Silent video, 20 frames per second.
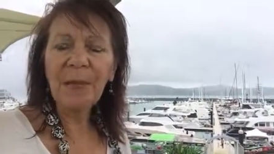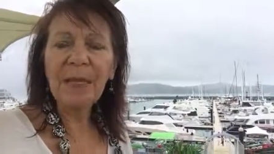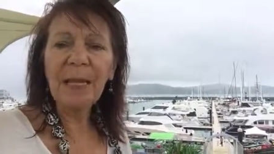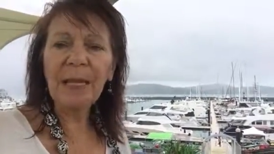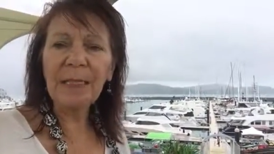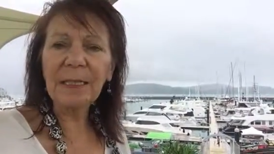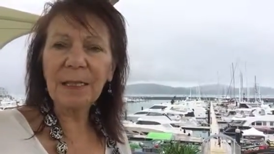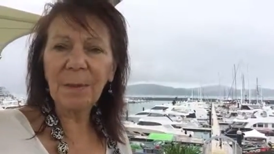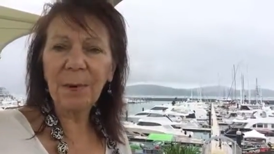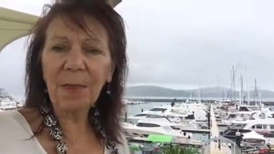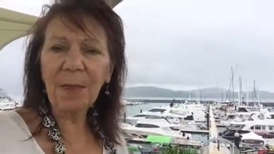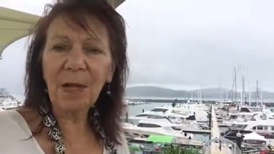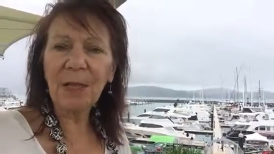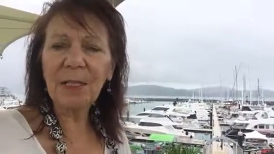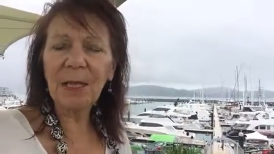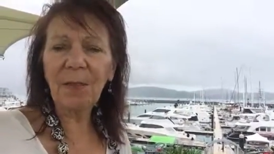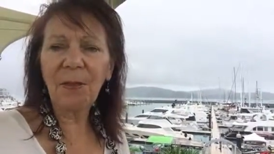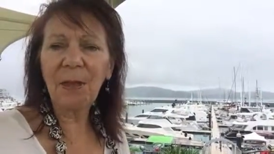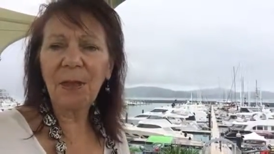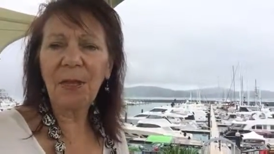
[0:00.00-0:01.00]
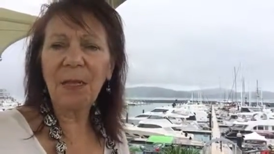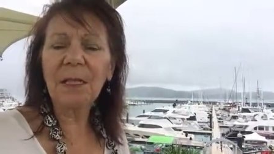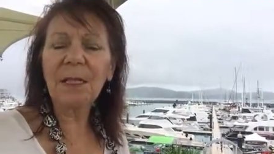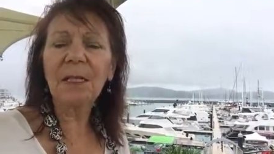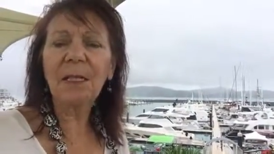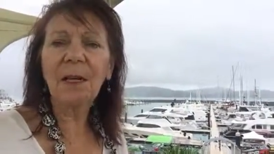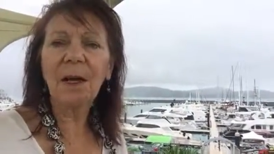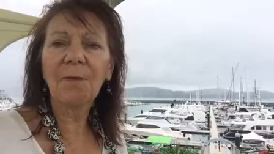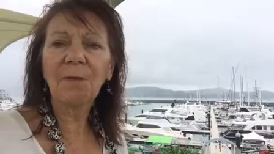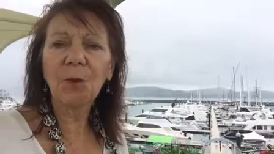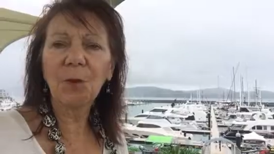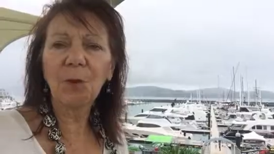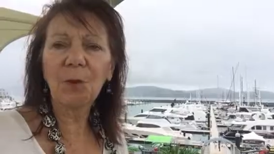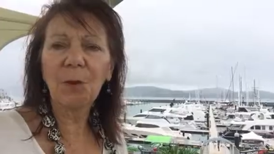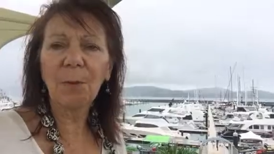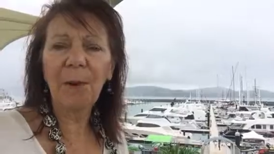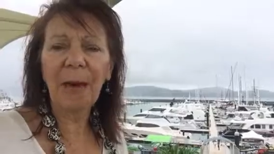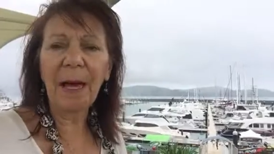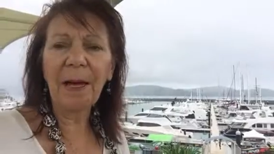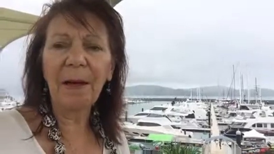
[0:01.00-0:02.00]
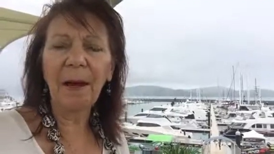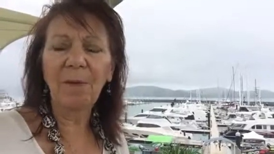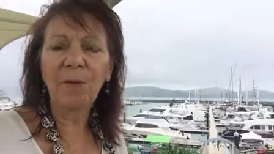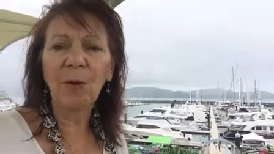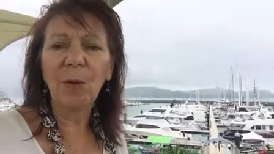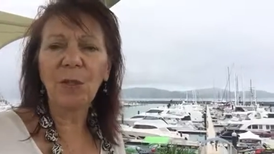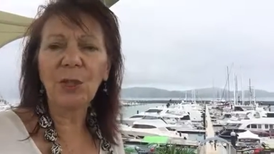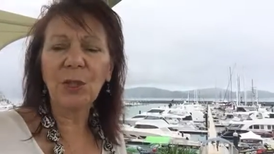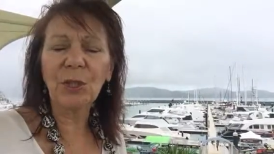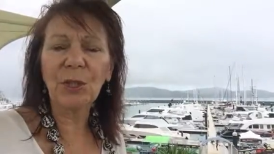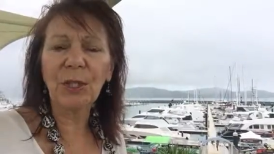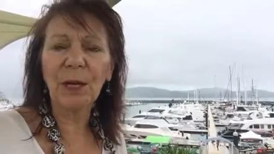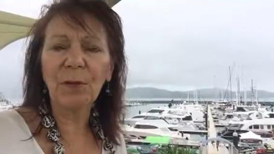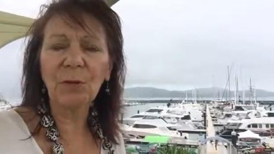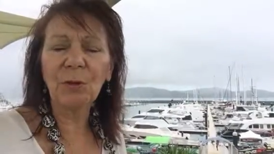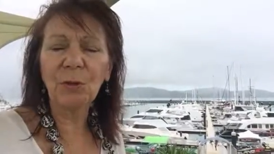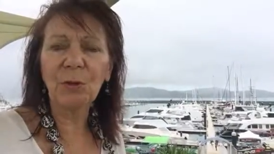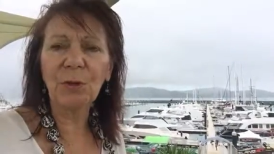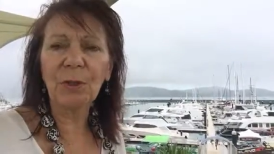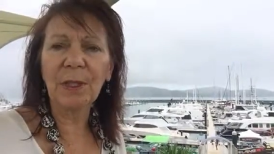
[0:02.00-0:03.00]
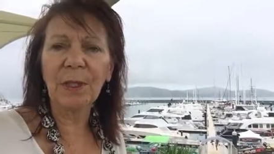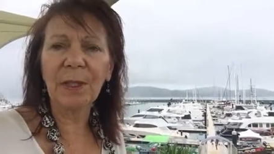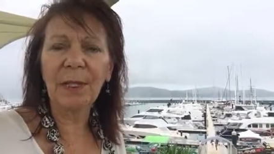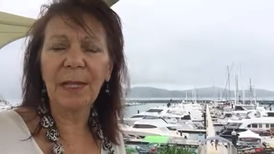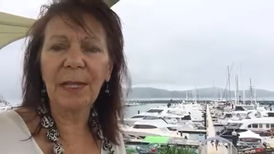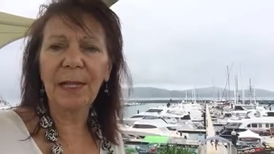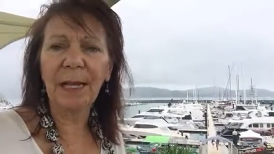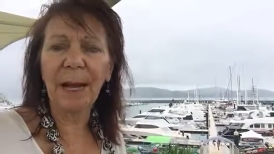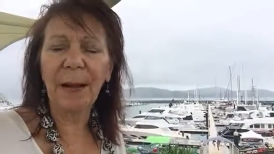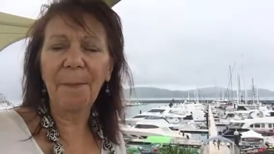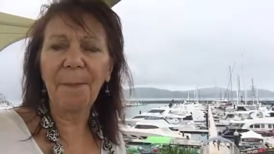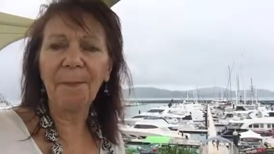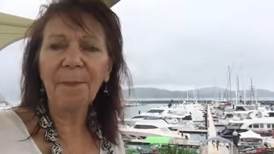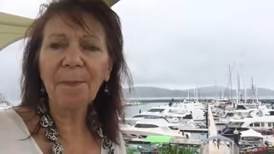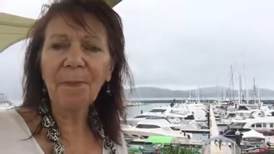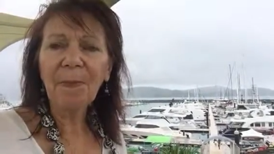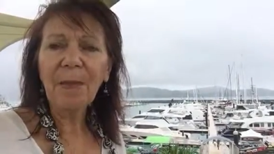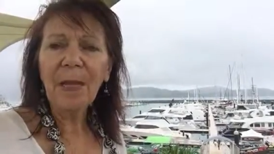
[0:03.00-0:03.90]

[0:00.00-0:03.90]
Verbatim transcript: Now, some of those other things that I've talked about, I've watched, I've talked in the, um,